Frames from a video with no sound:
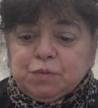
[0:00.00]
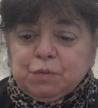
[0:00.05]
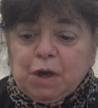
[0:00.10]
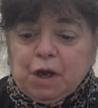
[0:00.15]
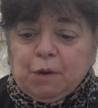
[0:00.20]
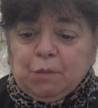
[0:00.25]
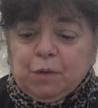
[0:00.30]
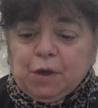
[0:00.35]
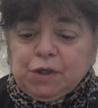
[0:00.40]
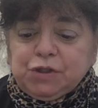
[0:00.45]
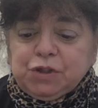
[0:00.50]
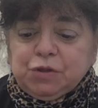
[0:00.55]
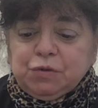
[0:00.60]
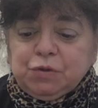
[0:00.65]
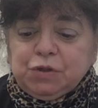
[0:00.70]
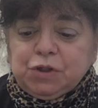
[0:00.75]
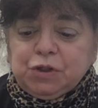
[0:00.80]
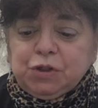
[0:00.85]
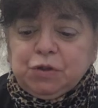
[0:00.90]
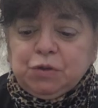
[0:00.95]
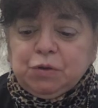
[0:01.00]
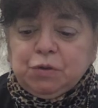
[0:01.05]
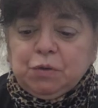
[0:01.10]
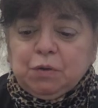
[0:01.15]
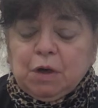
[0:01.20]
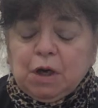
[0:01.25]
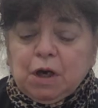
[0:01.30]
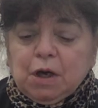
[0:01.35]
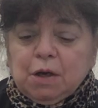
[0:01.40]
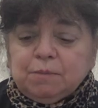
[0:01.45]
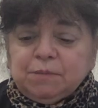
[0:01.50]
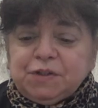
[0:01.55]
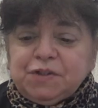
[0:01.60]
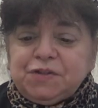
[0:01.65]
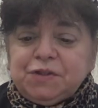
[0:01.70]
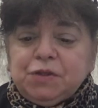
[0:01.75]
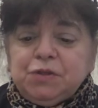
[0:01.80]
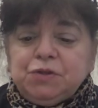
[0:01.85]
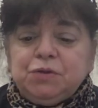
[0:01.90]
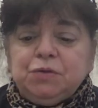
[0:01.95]
want you to
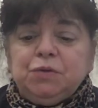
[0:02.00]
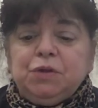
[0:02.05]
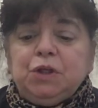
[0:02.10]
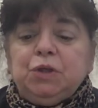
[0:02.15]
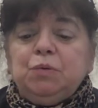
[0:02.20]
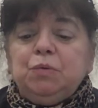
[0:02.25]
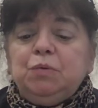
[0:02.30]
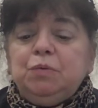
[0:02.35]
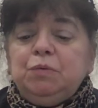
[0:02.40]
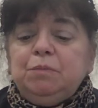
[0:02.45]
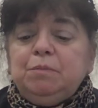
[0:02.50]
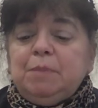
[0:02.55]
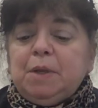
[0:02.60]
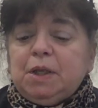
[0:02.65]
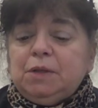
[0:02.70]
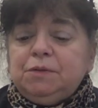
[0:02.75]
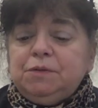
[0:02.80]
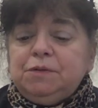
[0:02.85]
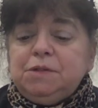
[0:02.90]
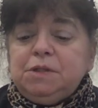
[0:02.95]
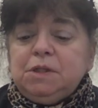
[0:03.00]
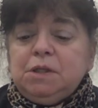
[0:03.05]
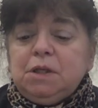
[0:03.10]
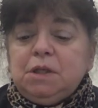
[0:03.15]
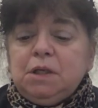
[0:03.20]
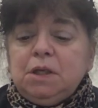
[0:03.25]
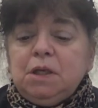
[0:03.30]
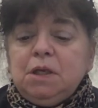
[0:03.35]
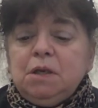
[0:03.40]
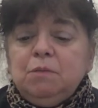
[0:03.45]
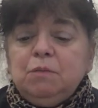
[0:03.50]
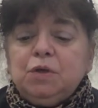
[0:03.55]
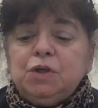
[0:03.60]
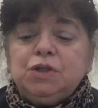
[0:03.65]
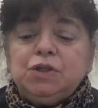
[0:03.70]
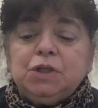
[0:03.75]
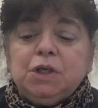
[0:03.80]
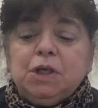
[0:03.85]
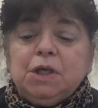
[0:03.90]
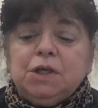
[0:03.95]
listen to the Un Bel Di,
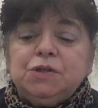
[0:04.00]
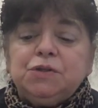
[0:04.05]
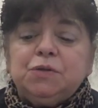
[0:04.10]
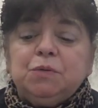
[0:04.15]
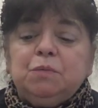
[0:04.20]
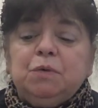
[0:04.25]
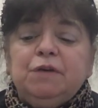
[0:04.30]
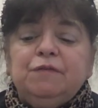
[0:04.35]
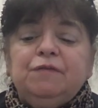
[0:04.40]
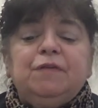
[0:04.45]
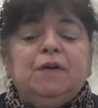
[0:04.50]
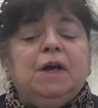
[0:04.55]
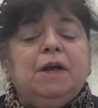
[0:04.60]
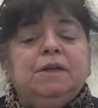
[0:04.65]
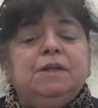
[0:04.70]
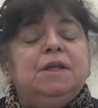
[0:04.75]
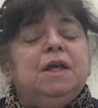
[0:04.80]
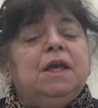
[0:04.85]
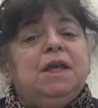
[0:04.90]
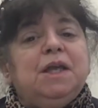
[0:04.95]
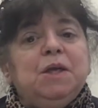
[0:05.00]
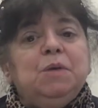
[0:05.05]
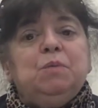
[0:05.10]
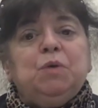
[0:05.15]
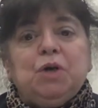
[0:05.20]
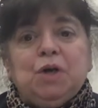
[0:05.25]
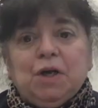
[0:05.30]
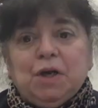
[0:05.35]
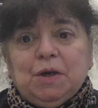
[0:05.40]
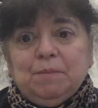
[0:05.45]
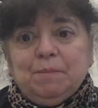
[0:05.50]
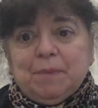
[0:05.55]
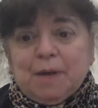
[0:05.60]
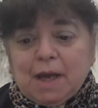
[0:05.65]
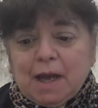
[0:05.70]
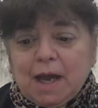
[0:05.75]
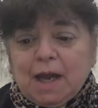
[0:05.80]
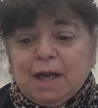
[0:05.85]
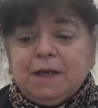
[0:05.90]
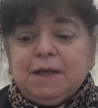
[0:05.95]
which is the One Fine Day He Will Come
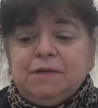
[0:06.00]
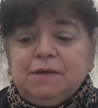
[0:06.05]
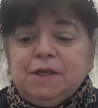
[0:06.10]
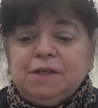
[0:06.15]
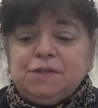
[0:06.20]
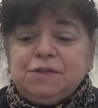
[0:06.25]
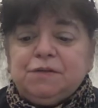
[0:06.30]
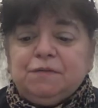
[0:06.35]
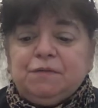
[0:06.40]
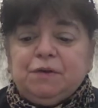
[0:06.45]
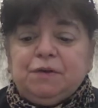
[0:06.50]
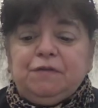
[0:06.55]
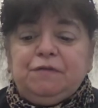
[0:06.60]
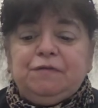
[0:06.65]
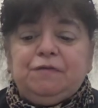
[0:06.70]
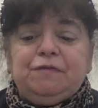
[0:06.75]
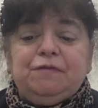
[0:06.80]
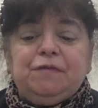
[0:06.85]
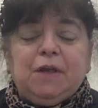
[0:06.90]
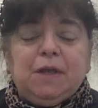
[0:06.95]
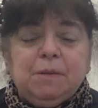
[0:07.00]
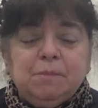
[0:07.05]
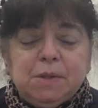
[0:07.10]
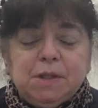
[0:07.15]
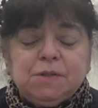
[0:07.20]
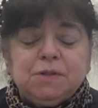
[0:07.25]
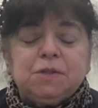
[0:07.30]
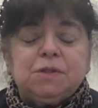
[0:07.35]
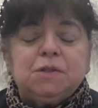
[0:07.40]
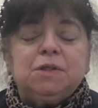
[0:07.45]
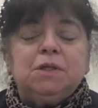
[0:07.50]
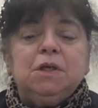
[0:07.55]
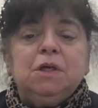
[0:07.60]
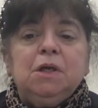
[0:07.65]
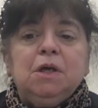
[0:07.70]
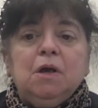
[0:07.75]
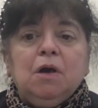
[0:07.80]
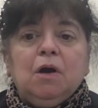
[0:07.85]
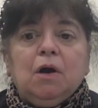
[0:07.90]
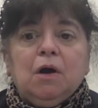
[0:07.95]
Back, and that is the very famous
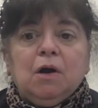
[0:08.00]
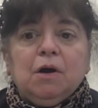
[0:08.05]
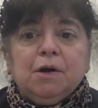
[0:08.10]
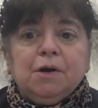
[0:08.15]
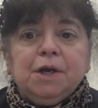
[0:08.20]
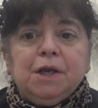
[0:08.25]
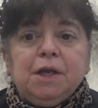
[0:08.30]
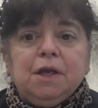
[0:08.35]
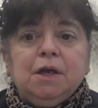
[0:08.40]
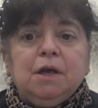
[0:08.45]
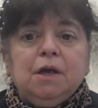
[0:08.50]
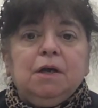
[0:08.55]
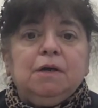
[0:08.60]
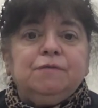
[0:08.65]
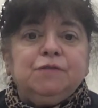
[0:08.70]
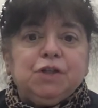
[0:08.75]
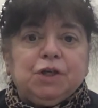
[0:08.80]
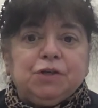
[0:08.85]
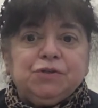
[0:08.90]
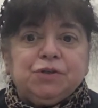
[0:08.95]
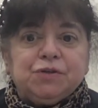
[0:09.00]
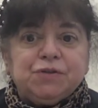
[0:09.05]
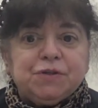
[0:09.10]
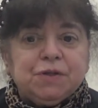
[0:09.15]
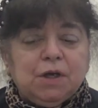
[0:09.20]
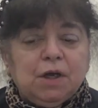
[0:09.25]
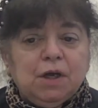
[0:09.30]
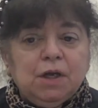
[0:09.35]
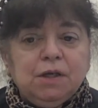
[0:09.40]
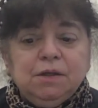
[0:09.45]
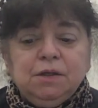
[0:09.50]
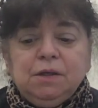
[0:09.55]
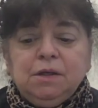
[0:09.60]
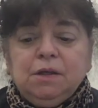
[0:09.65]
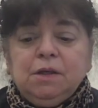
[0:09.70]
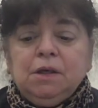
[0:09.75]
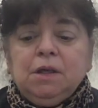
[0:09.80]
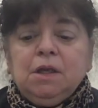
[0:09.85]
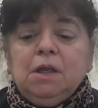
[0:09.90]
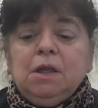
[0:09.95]
aria of Cha-Cha-san.
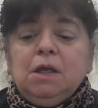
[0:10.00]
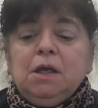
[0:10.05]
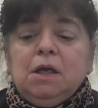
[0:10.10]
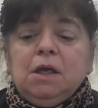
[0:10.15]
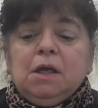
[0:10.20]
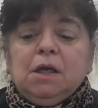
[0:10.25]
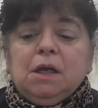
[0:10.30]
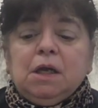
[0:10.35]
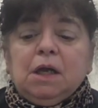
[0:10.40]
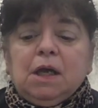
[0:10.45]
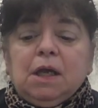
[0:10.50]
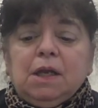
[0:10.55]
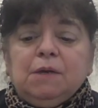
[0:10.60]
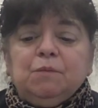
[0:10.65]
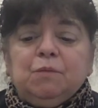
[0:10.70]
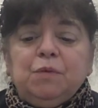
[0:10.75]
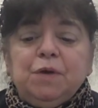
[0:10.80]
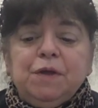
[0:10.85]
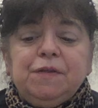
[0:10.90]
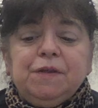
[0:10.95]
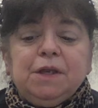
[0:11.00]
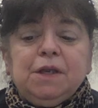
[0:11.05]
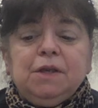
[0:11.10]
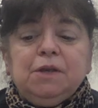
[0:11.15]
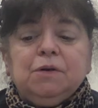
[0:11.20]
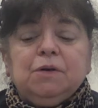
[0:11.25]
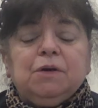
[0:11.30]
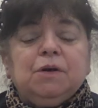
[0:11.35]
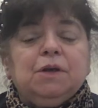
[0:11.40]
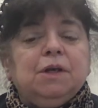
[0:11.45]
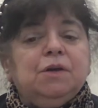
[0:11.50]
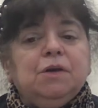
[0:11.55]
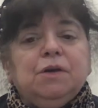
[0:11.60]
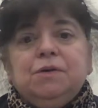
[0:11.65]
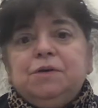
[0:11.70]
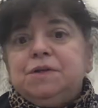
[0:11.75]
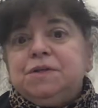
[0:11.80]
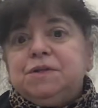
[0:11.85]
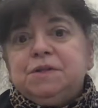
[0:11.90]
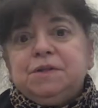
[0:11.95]
And with it, you're going to
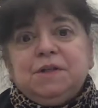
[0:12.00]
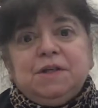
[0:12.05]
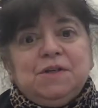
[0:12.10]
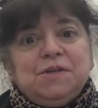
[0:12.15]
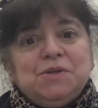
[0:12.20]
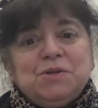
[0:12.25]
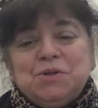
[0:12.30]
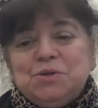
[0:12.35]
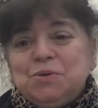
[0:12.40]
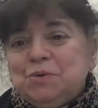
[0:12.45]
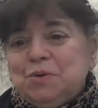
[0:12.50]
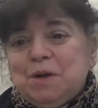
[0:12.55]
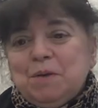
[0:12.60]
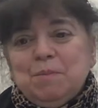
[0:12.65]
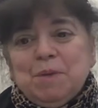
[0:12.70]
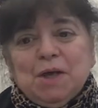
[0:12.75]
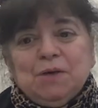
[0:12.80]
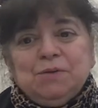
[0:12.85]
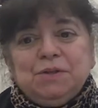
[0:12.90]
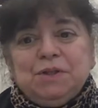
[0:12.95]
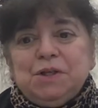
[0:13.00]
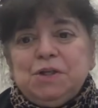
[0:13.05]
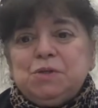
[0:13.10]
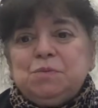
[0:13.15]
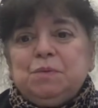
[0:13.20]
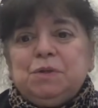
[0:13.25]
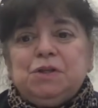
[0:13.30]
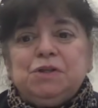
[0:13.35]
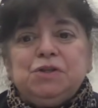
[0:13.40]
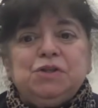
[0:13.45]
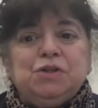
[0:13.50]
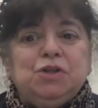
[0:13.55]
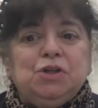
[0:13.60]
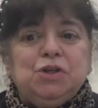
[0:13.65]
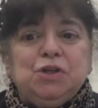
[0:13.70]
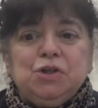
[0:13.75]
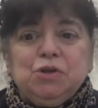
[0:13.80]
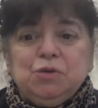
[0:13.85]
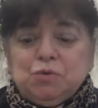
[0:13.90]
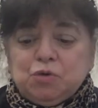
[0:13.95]
notice these soaring melodies with this
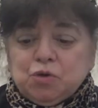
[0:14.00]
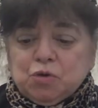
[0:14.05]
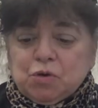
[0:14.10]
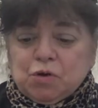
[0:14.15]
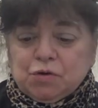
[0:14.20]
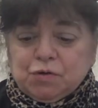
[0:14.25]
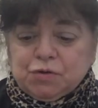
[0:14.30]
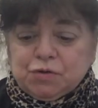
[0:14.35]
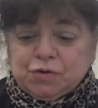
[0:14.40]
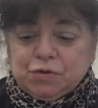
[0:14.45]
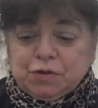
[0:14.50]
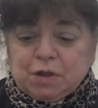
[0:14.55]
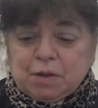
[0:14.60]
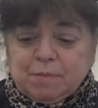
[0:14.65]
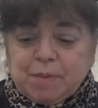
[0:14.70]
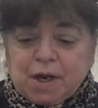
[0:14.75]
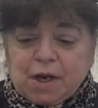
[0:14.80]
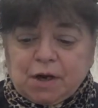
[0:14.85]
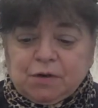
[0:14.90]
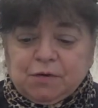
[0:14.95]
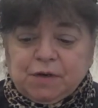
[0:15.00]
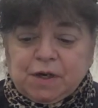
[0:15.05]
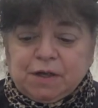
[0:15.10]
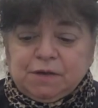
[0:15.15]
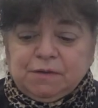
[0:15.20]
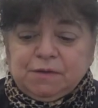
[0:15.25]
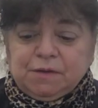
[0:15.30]
huge orchestra in the background.